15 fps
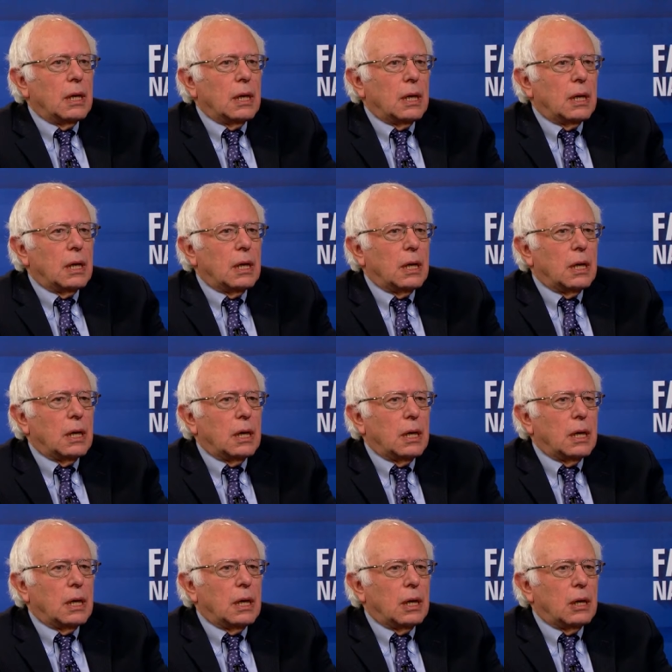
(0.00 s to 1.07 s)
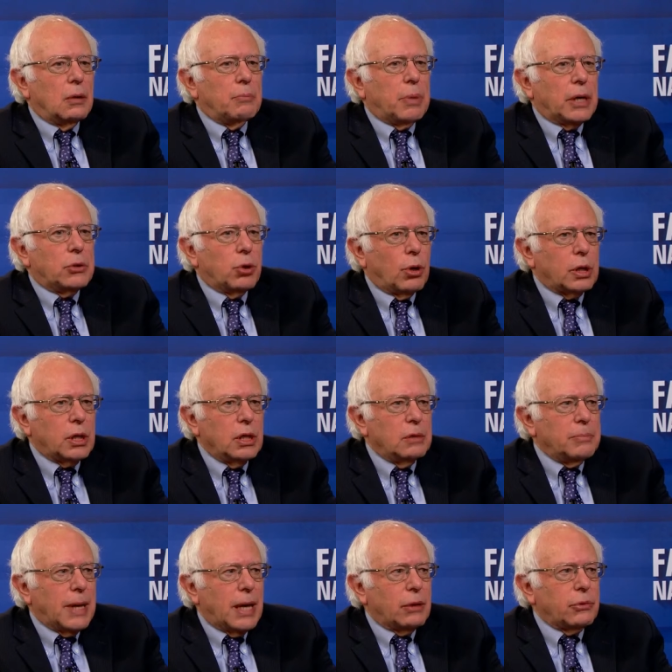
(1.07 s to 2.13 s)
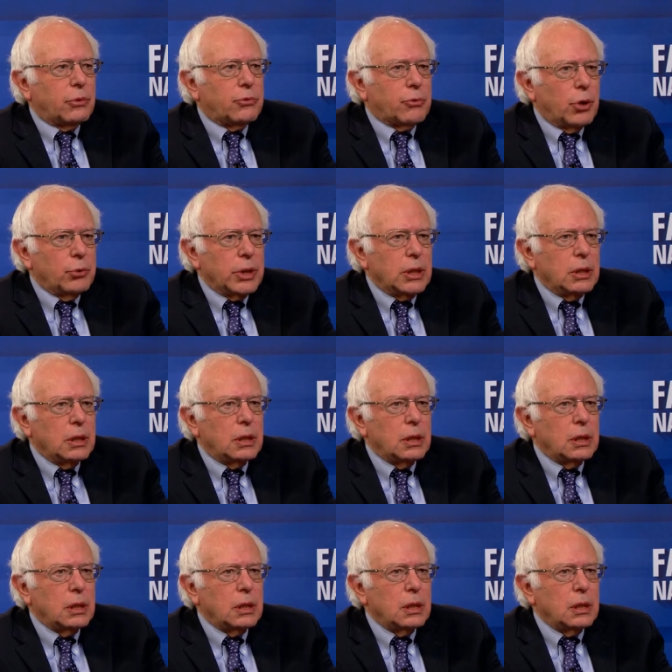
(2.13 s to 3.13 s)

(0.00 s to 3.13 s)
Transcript: uh, by talking about throwing uh,